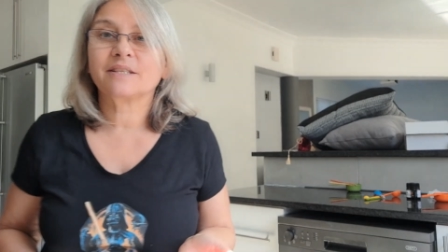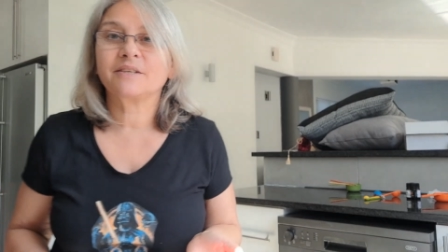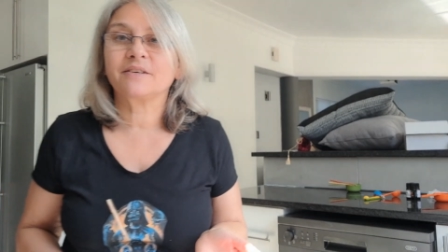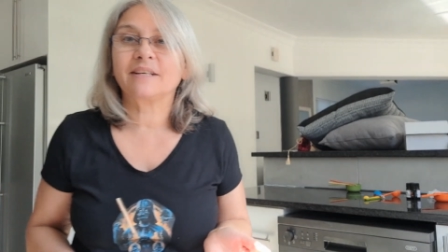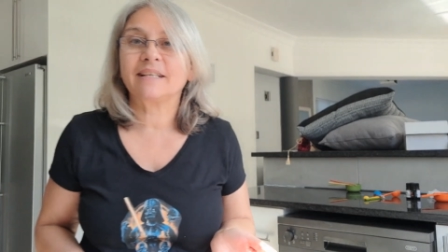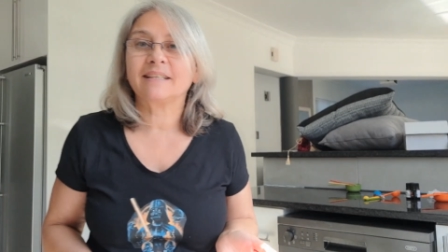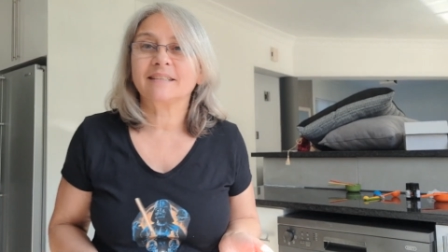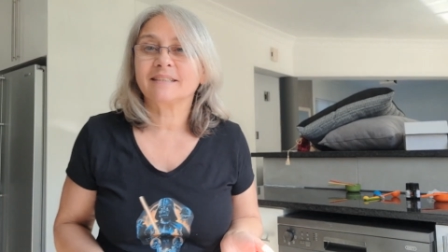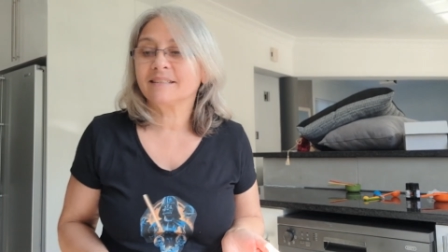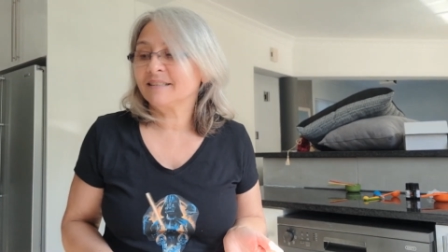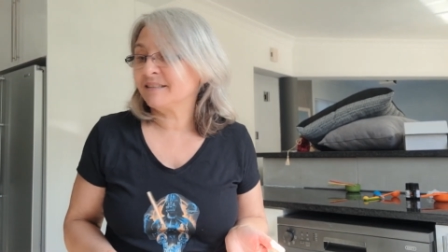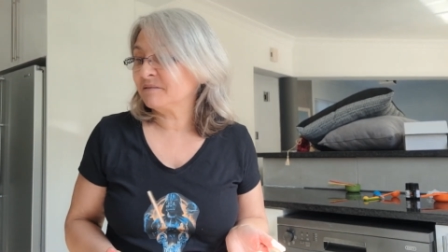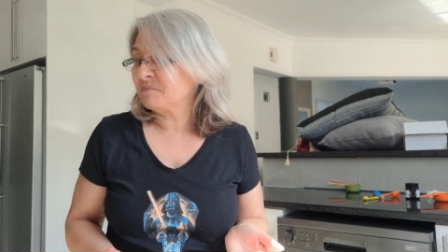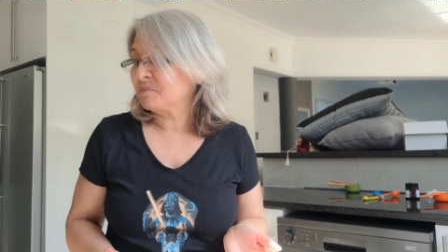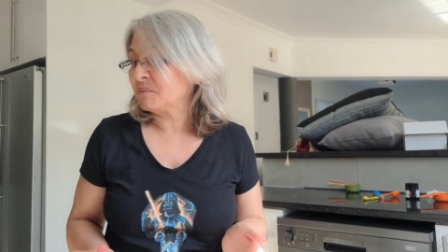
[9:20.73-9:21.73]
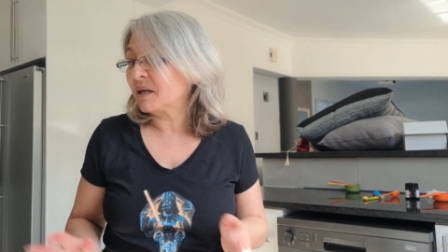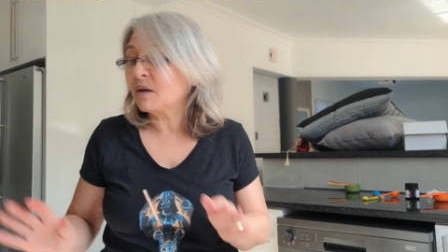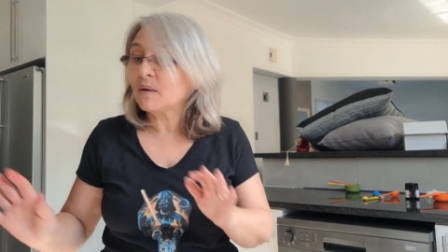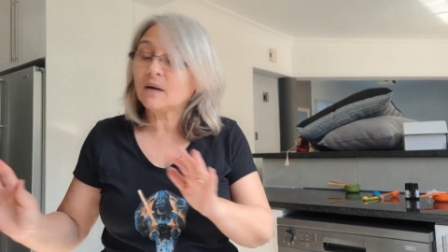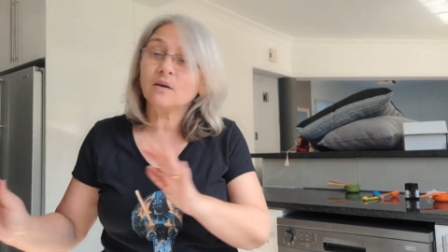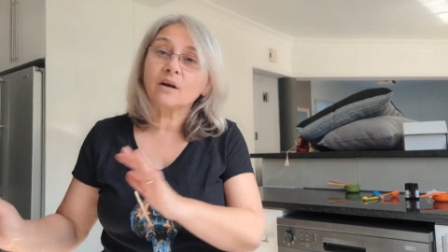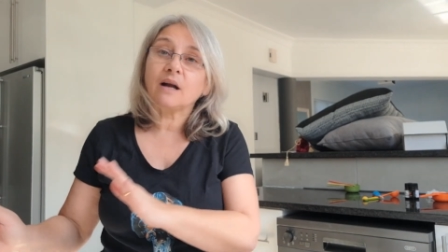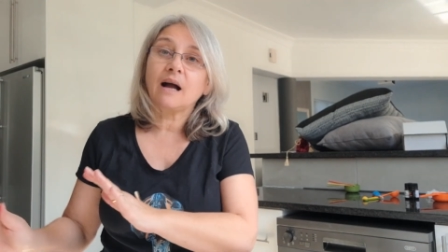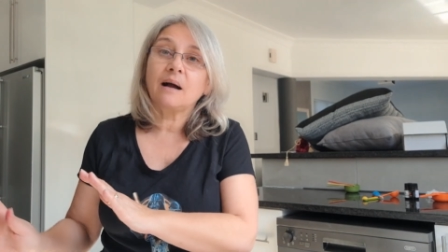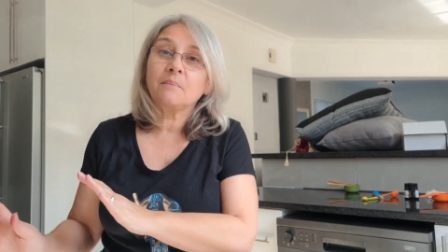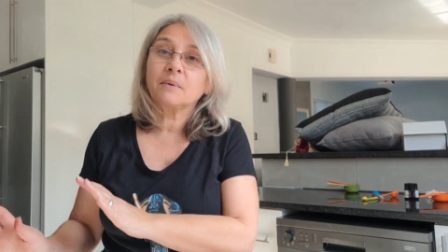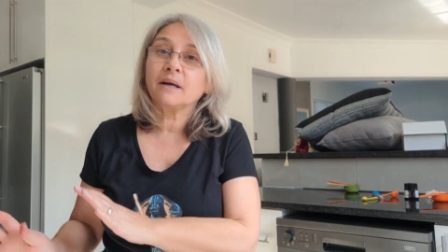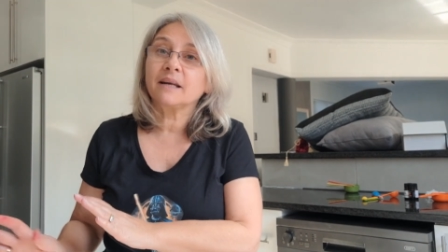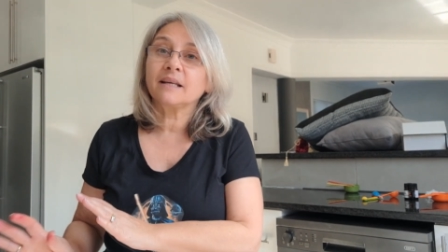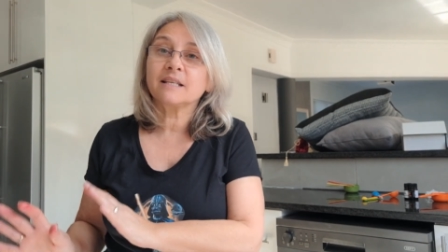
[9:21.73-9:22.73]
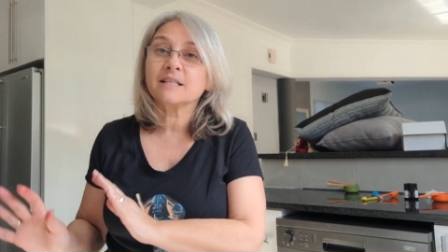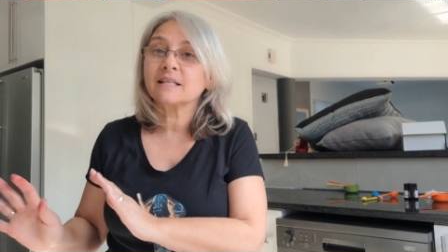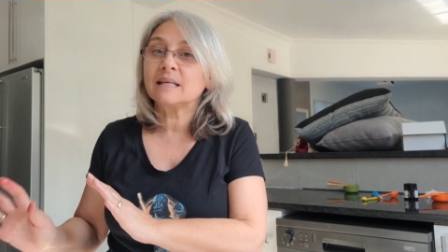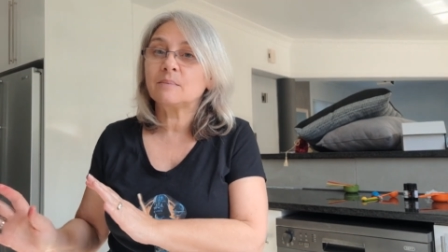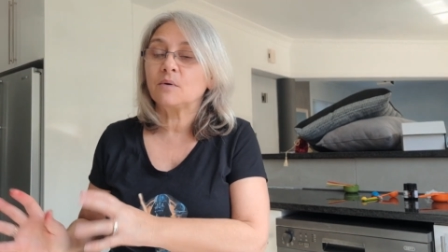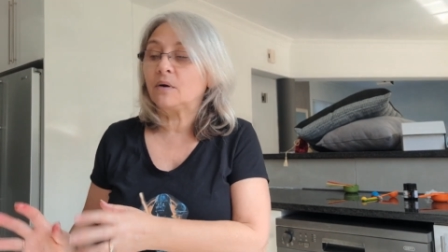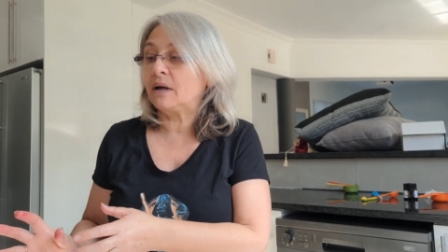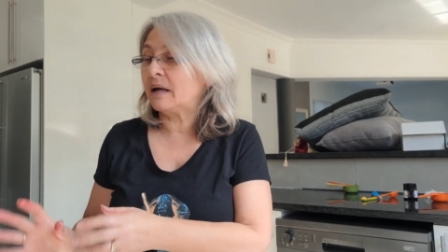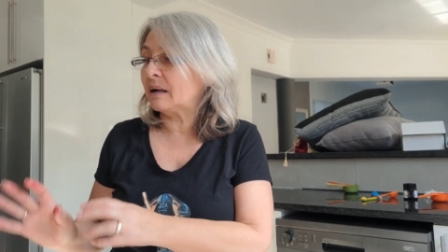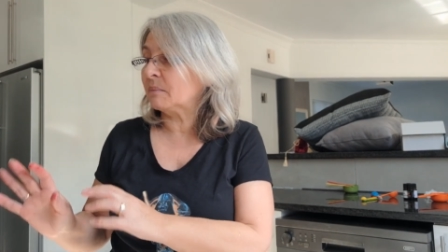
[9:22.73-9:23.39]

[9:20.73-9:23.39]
horrendous. Anyway, look, I'm going to just keep going.